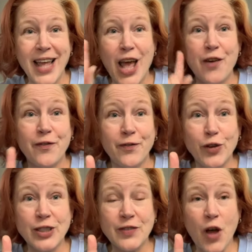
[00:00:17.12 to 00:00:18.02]

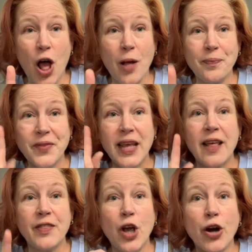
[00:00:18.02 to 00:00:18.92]
First of all,
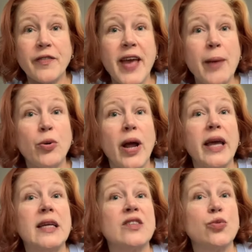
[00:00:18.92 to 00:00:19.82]
the art of cabaret
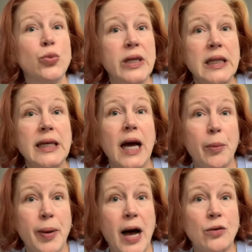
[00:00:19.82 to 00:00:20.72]
is really
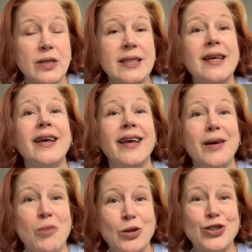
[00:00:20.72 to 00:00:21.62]
about
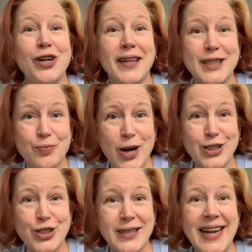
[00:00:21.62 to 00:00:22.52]
emotional
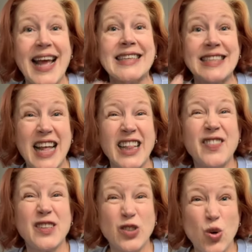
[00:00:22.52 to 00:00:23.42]
expression and telling the
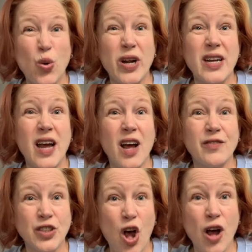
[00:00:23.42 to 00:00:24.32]
story of
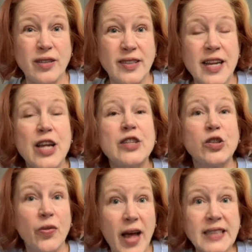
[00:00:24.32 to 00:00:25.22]
songs. So
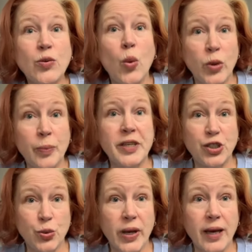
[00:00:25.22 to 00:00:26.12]
that's what we'll be
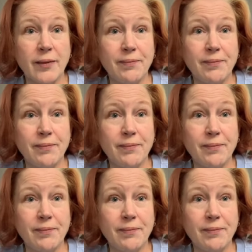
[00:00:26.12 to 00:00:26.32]
doing.